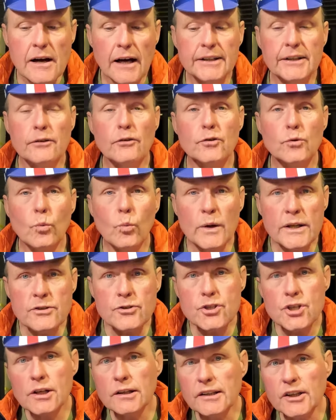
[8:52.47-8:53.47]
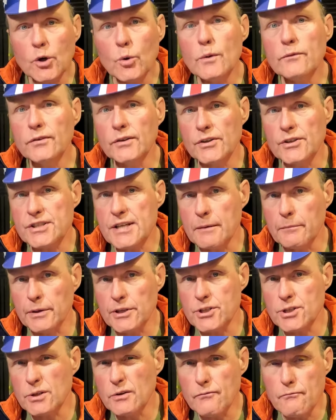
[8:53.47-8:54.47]
and you've got a wind chill equivalent
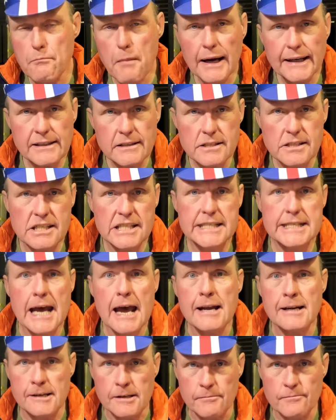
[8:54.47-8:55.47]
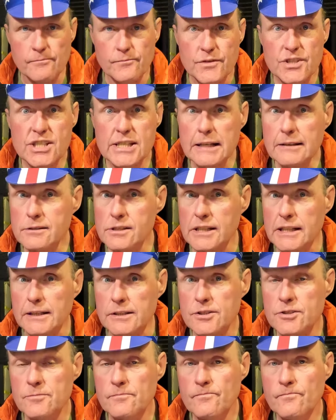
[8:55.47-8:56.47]
temperature of -10
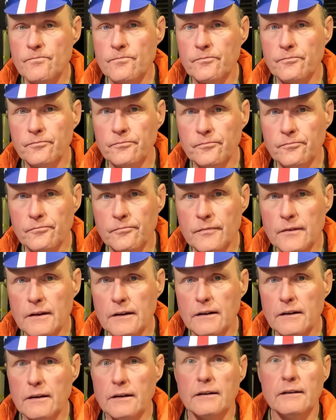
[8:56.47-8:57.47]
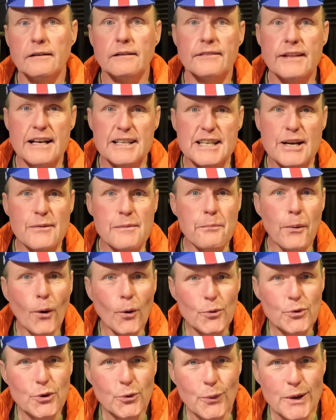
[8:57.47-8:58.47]
Celsius. That's how
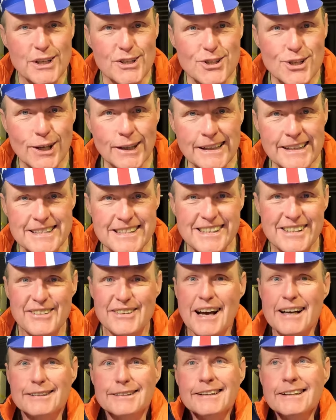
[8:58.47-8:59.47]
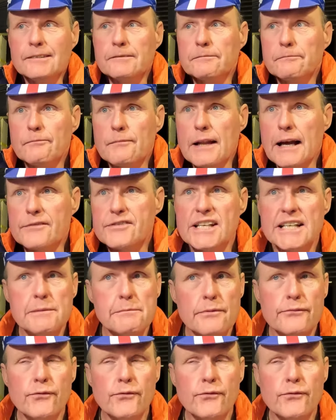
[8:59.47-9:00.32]
important the wind chill is. You know, I think I've said it